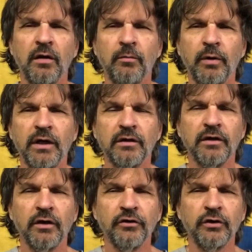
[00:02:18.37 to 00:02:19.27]
but
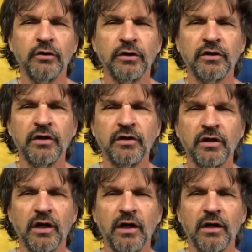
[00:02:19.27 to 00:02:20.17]
they also looked at
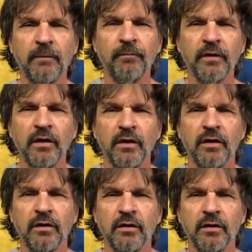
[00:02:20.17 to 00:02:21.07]

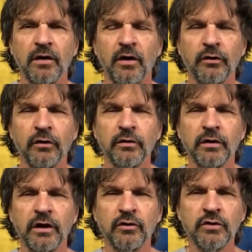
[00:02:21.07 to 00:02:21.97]
other
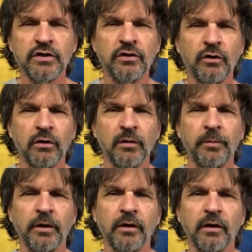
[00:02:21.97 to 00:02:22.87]
countries in Europe,
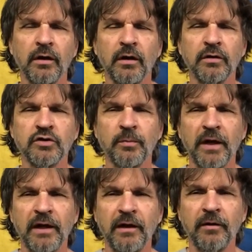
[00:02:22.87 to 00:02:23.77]

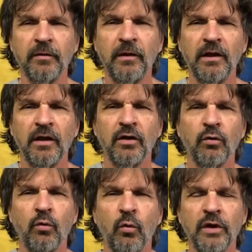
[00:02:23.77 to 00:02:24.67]
Japan,
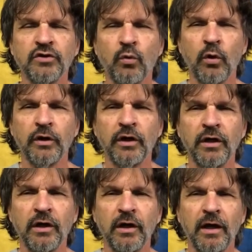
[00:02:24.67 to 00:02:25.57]
what's
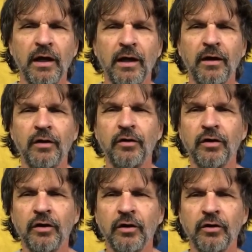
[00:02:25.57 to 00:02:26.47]
working, and
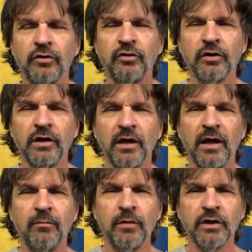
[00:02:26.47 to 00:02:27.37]
took
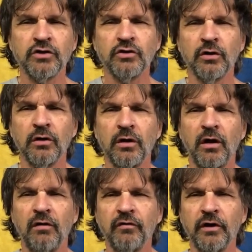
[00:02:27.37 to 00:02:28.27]
a mixture
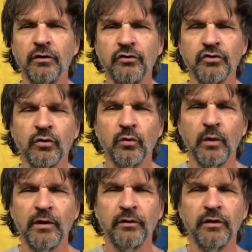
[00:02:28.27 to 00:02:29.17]
of those
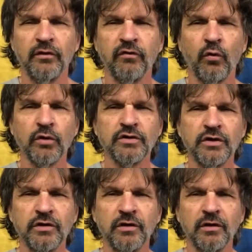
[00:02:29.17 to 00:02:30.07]
rather than to force
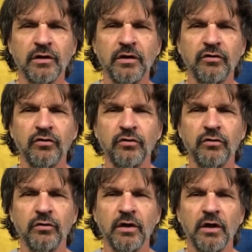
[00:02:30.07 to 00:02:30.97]
it
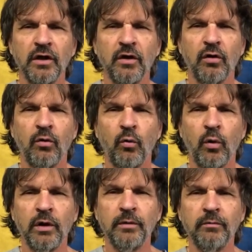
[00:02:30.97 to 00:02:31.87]
into
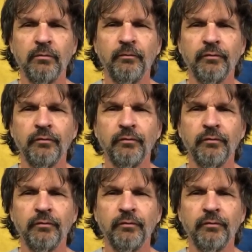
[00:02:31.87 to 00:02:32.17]
one